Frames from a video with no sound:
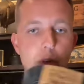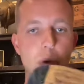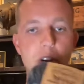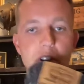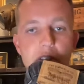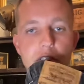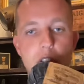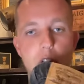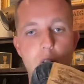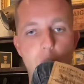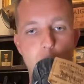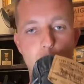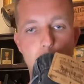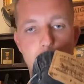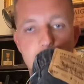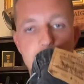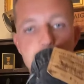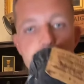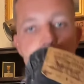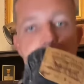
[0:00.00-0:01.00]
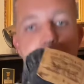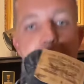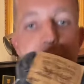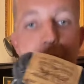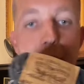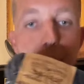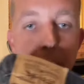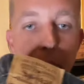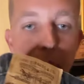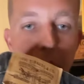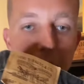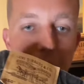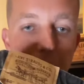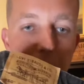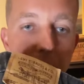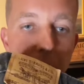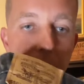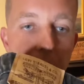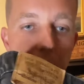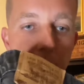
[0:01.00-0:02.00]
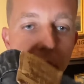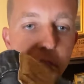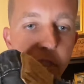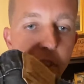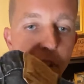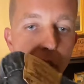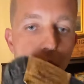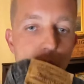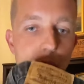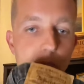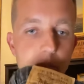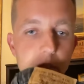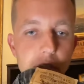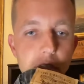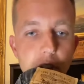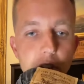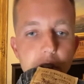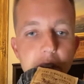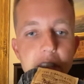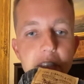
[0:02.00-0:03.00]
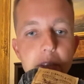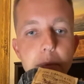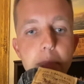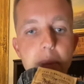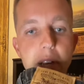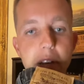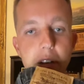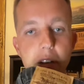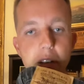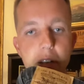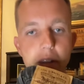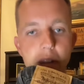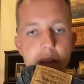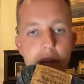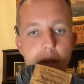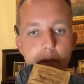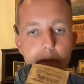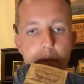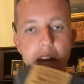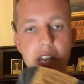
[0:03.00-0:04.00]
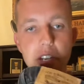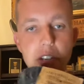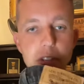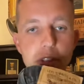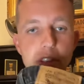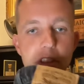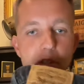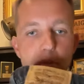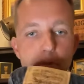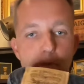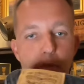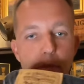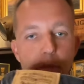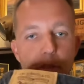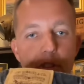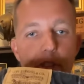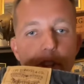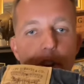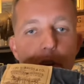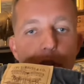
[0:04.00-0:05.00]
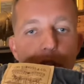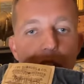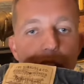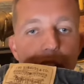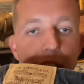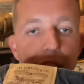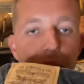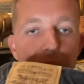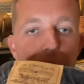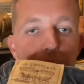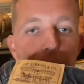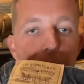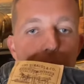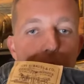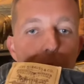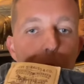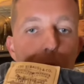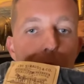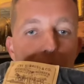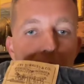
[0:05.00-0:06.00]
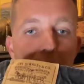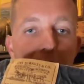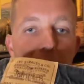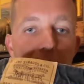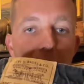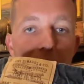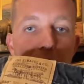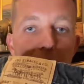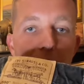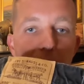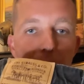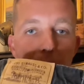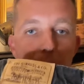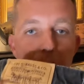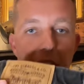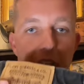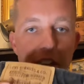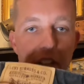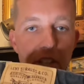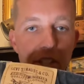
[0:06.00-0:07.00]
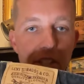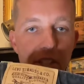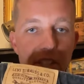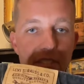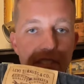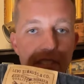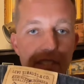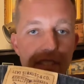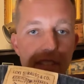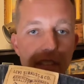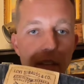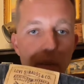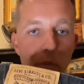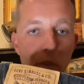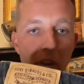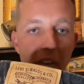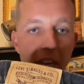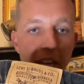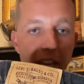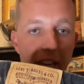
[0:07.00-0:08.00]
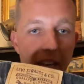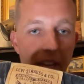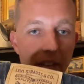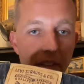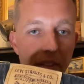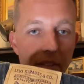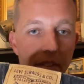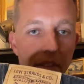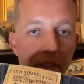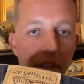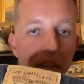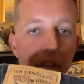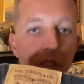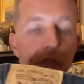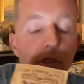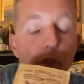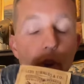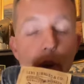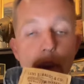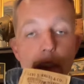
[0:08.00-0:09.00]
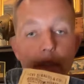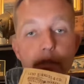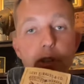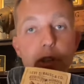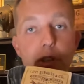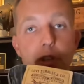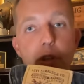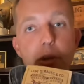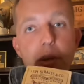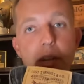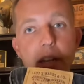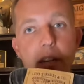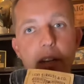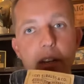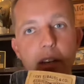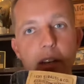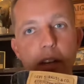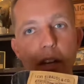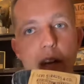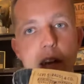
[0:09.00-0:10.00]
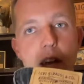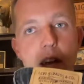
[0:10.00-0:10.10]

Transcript: for is the orange tab. So, sorry it's mirrored, but I do this so people later on YouTube can actually see what it is. So if you're new here,